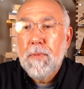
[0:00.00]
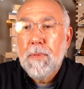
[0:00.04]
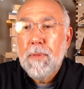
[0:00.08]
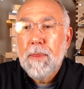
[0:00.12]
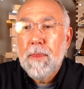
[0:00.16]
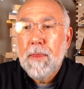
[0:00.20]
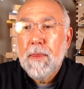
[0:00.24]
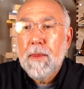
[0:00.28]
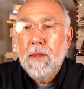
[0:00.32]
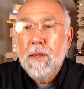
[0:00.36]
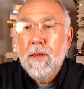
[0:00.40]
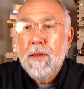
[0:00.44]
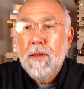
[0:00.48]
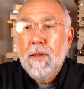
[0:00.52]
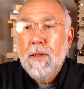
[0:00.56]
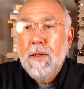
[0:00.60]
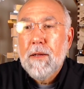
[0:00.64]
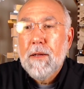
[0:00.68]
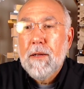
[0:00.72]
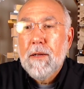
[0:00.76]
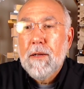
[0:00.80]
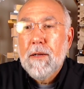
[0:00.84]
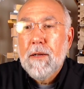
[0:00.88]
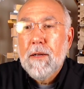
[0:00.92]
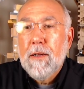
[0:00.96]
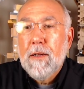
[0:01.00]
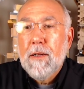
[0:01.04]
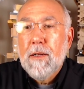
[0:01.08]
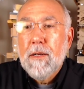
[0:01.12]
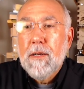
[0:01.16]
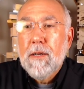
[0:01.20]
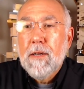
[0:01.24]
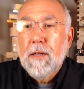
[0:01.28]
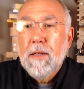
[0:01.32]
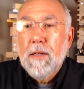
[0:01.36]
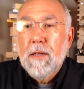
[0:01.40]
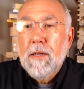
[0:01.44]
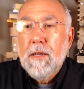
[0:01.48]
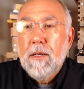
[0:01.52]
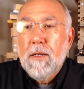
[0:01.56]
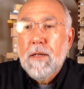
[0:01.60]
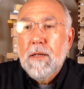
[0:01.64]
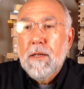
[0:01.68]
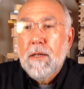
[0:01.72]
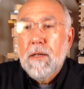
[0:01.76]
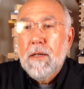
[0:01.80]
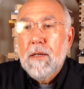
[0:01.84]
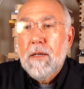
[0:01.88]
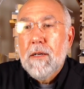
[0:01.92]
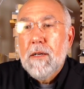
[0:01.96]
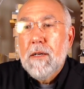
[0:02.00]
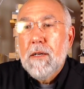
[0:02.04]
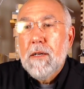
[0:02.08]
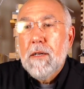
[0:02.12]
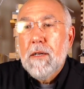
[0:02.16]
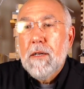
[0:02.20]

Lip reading: (no one is talking)